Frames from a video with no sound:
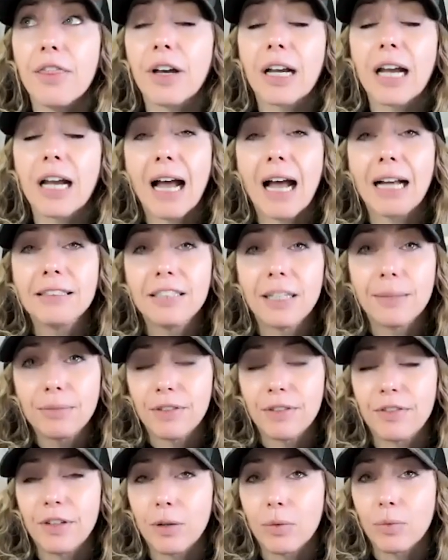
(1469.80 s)
the concept
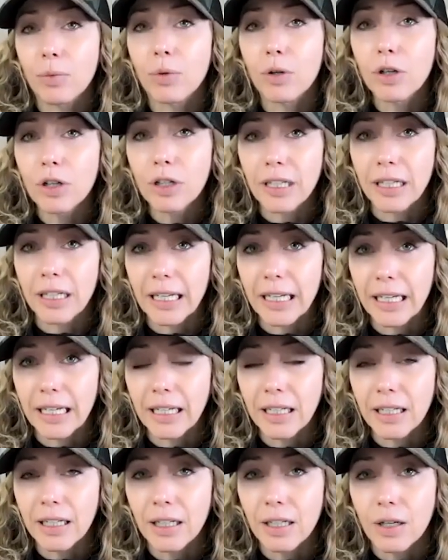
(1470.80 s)
of it
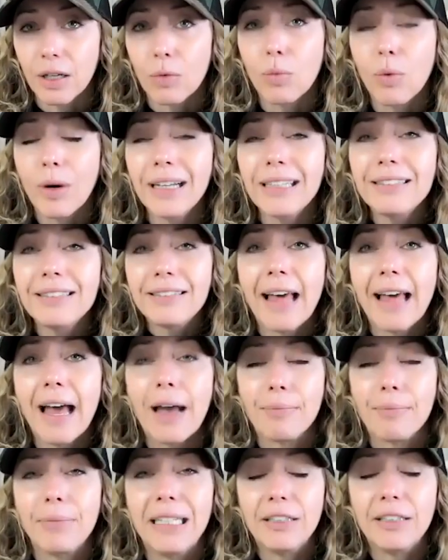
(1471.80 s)
working, what does
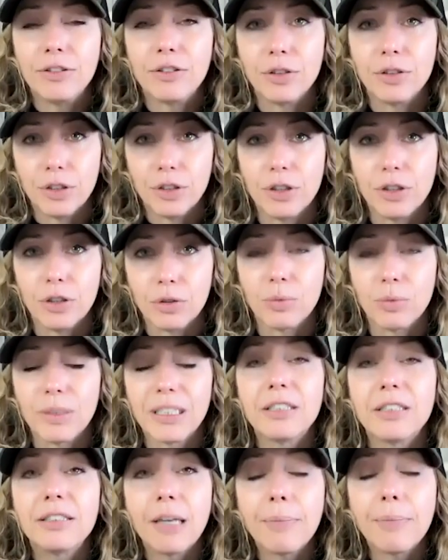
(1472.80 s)
that mean to you? When
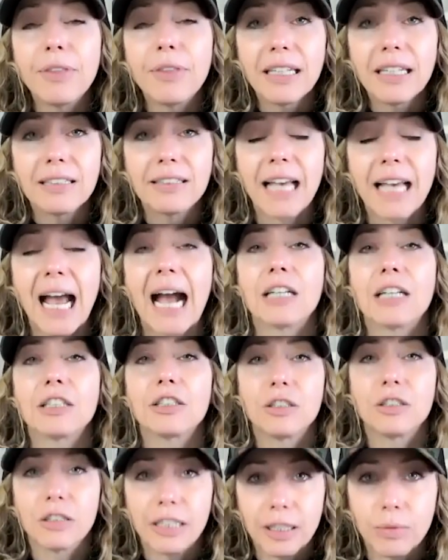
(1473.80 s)
something is
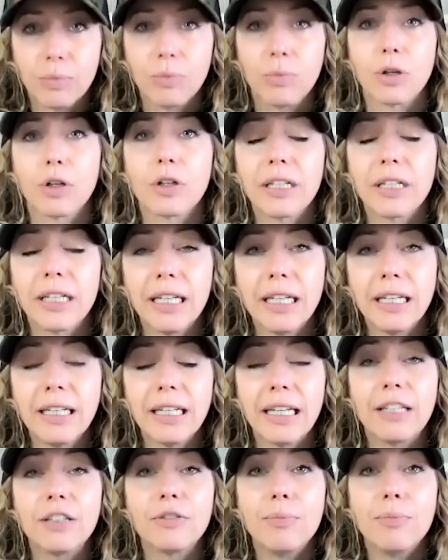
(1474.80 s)
actually working,
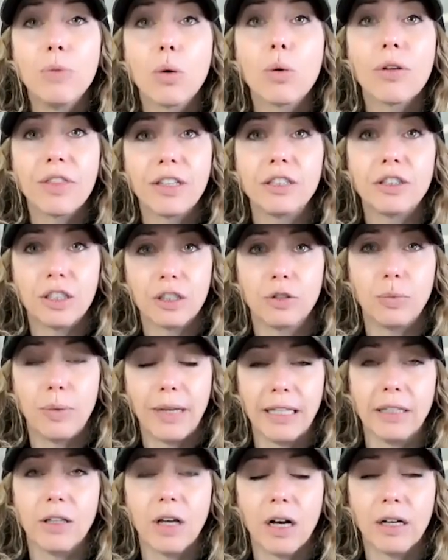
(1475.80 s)
it's more than just
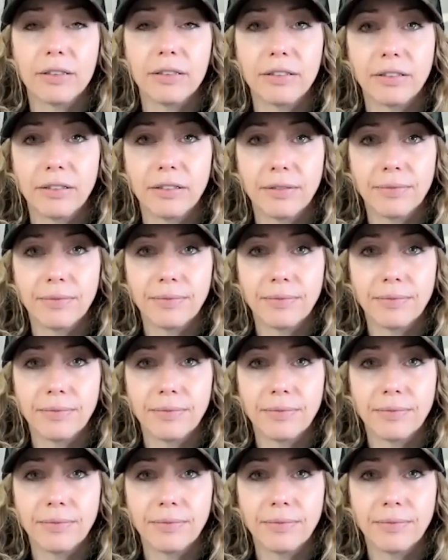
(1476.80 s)
weight loss.